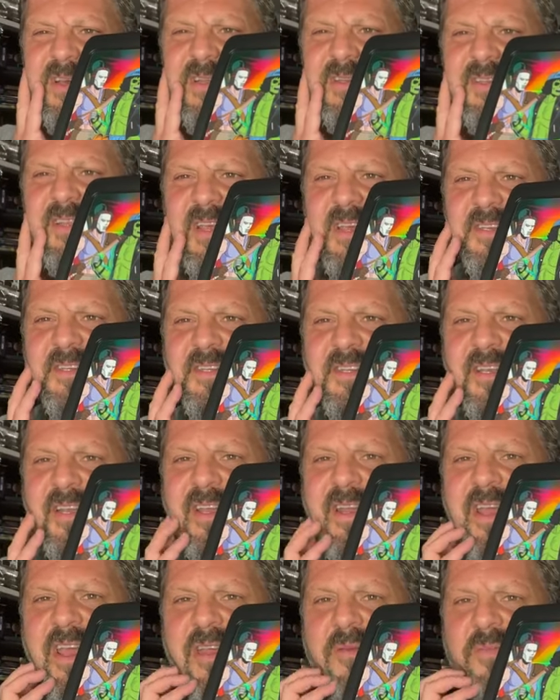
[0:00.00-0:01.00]
It's like a Z
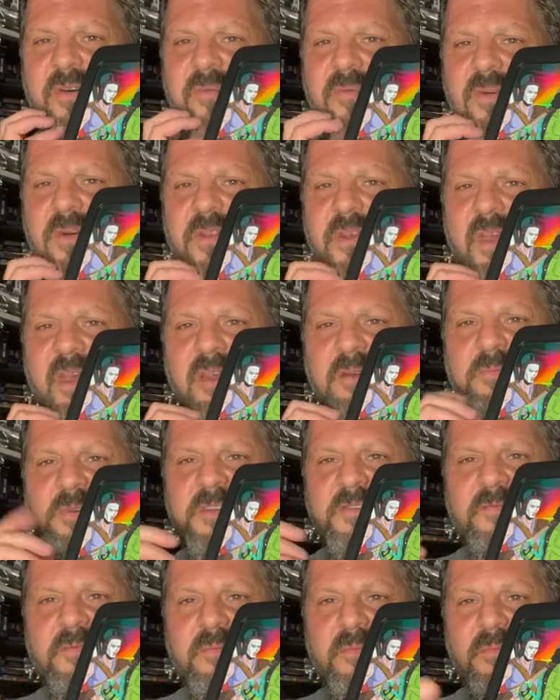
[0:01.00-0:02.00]
name. One of the
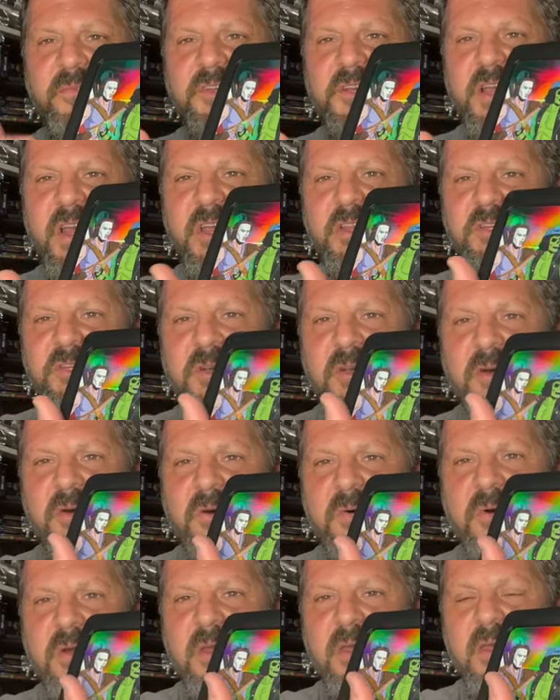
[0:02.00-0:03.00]
enemies from G.I.
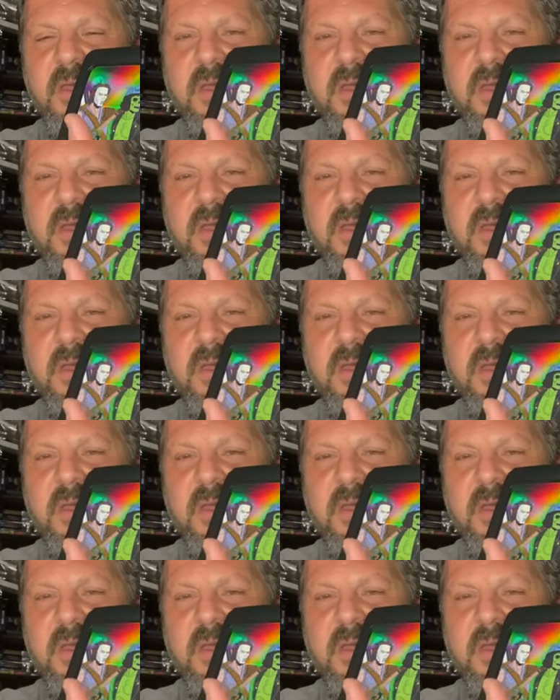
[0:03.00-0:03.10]
Joe.